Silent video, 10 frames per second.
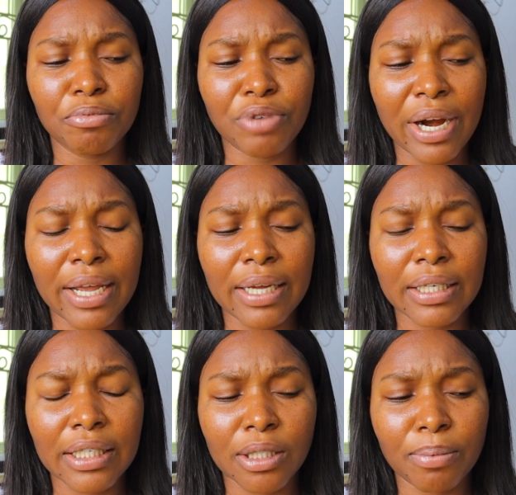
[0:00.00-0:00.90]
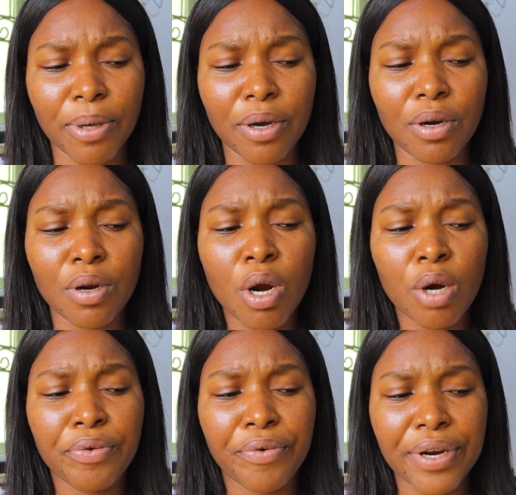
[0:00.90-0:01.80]
Ryan, Isabel,
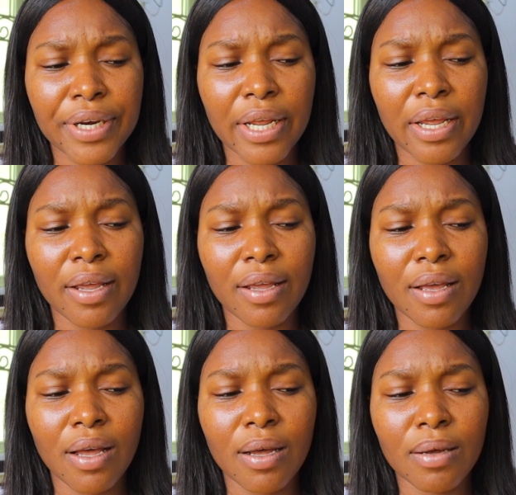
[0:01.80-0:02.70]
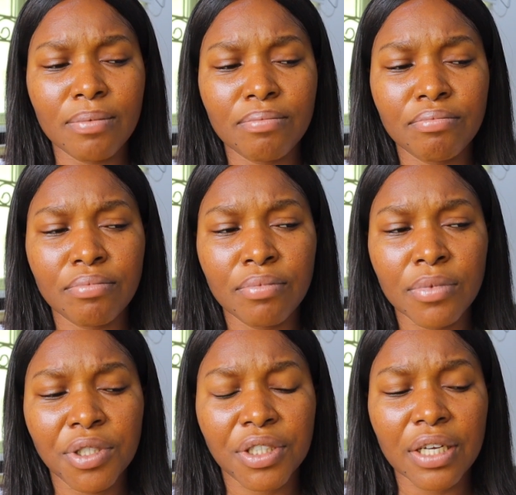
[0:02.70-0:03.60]
Renee,
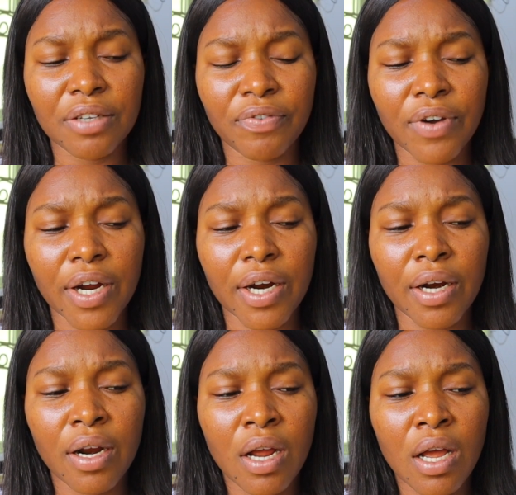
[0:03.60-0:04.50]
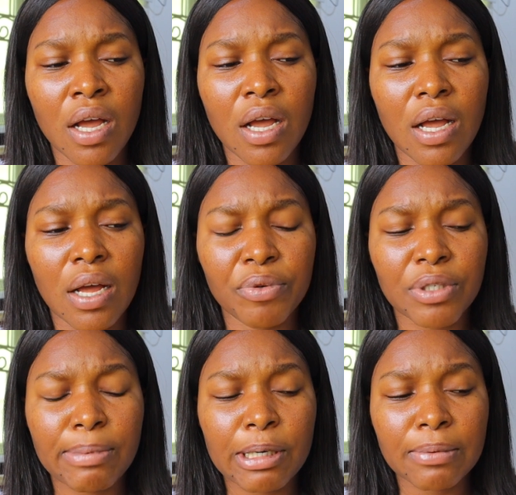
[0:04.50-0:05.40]
Jennifer, which
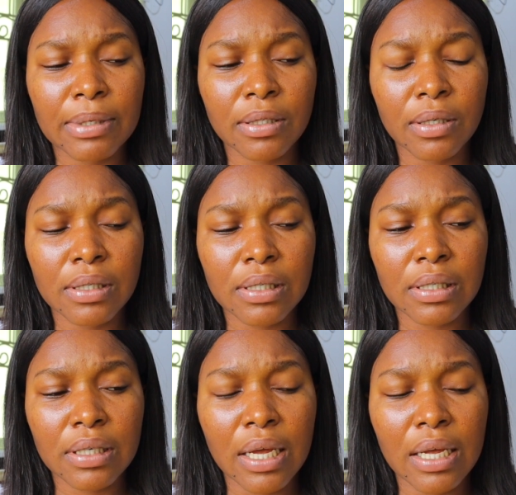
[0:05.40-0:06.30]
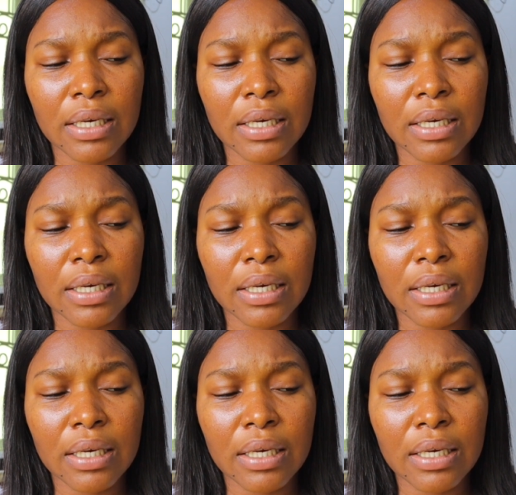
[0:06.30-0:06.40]
is my husband's cousin,